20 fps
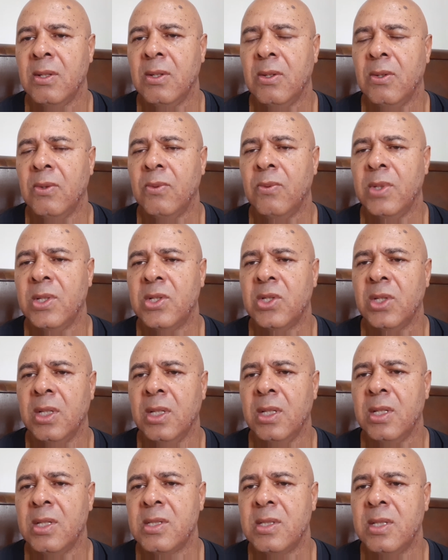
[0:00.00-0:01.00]
which
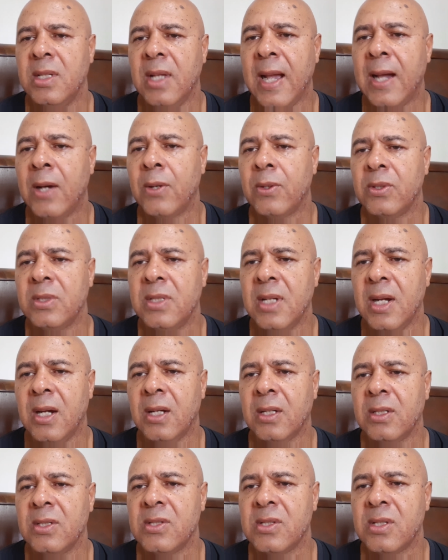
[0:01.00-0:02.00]
is the outer
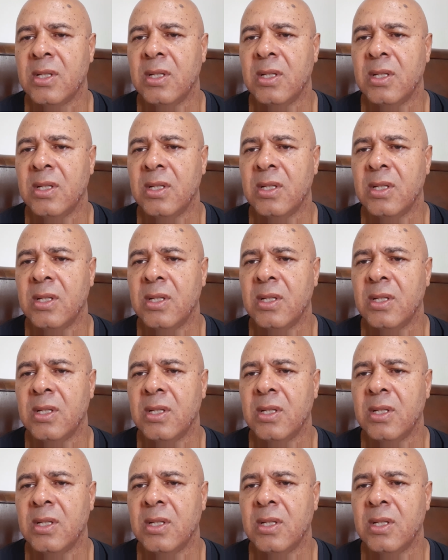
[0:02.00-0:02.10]
darkness.